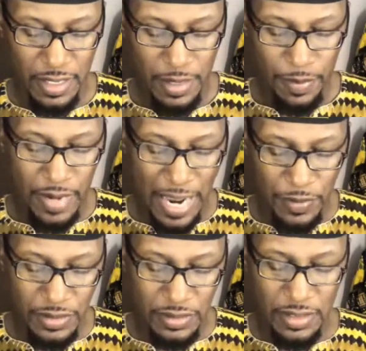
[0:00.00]
But
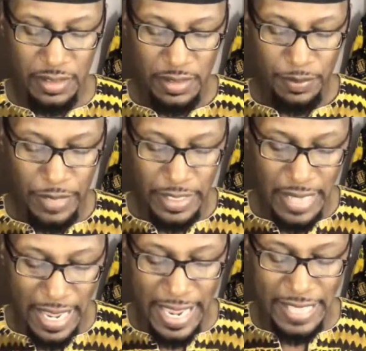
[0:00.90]

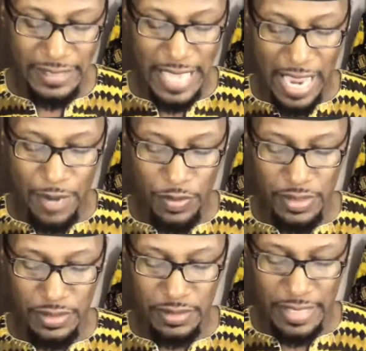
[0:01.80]
as I
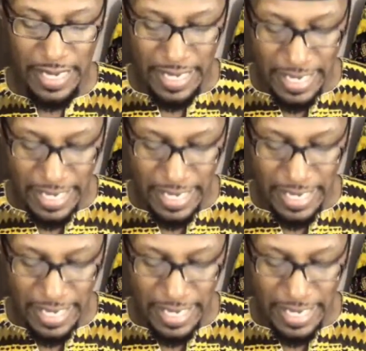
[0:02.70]
was an